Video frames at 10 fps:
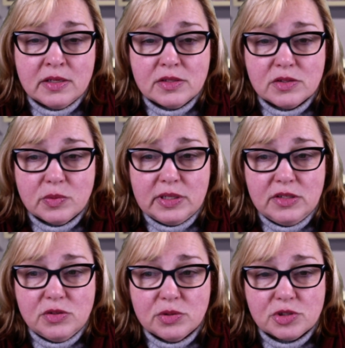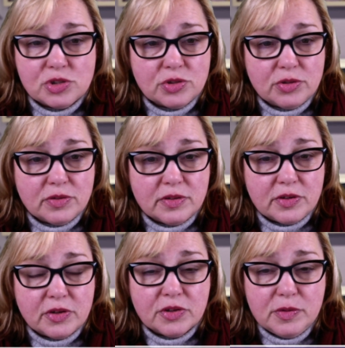so we need to assure that
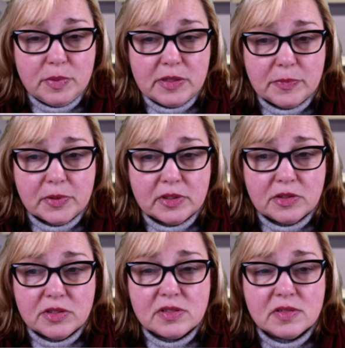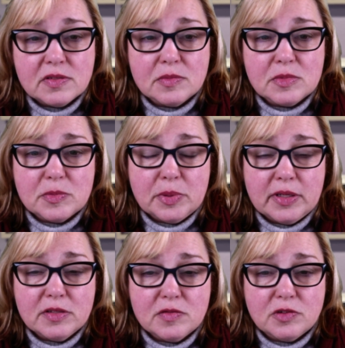there are good people and good systems in
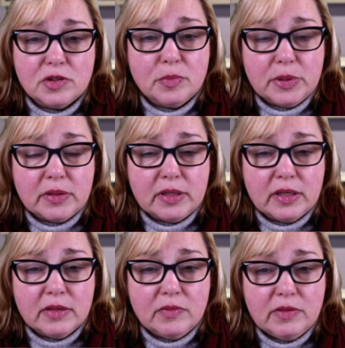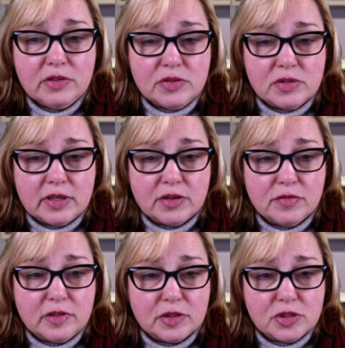place for your billing and revenue cycle
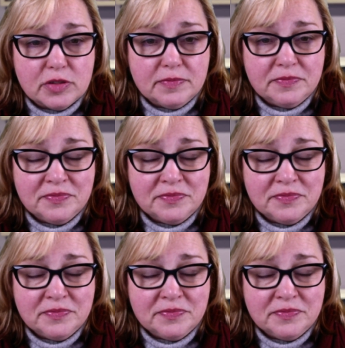function.